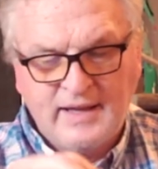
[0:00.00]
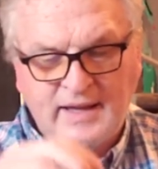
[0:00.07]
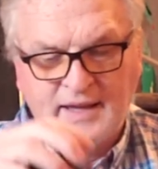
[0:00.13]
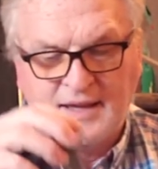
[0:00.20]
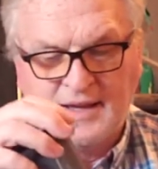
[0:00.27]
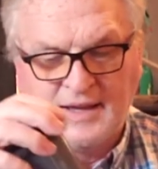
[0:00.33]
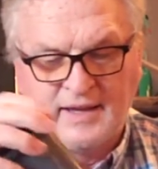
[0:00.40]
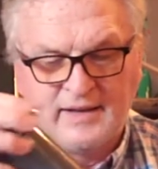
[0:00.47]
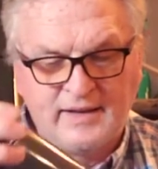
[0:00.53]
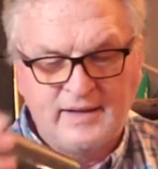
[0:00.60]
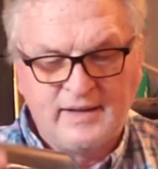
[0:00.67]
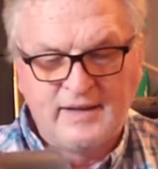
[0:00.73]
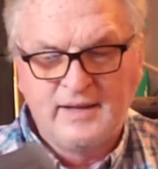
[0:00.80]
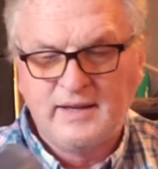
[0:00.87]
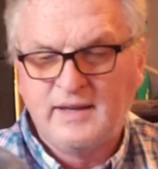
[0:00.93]
And
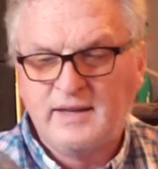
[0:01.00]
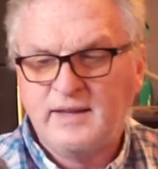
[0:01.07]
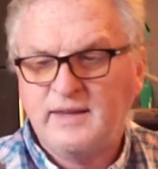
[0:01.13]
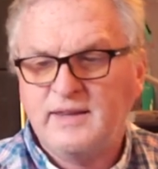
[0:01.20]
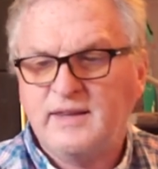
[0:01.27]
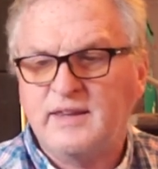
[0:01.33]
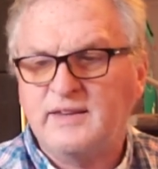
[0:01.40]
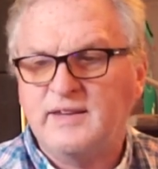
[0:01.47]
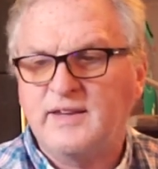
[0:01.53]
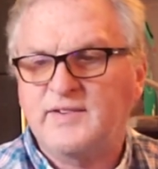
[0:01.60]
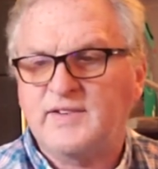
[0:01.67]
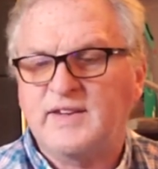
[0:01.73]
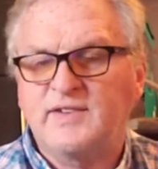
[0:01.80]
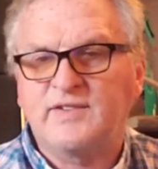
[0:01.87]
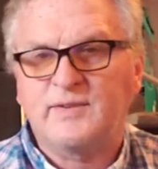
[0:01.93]

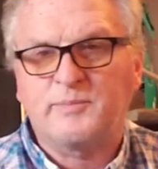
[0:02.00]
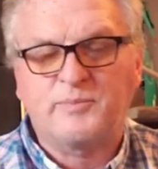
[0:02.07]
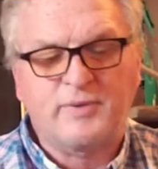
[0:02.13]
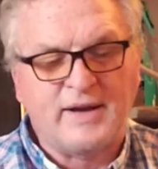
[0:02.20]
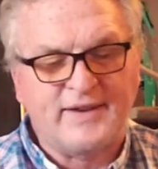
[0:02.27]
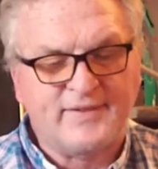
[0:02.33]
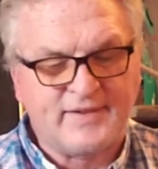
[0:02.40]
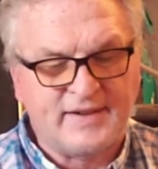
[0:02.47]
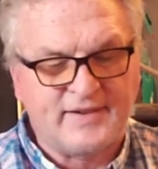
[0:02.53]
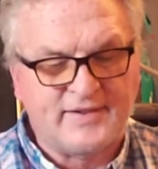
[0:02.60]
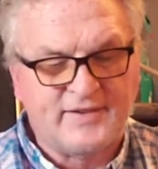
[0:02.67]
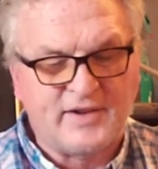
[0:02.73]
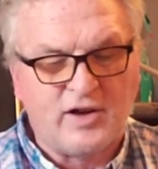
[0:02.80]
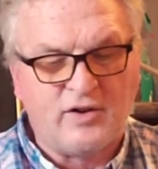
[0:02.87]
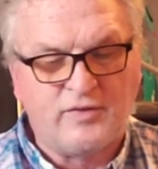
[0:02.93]
this is the press
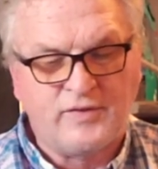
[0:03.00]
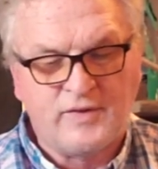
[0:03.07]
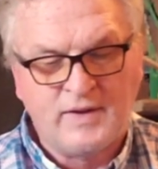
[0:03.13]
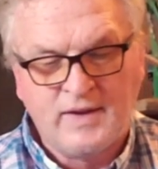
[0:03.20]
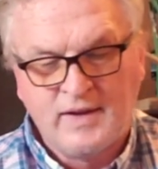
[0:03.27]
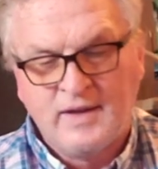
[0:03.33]
itself.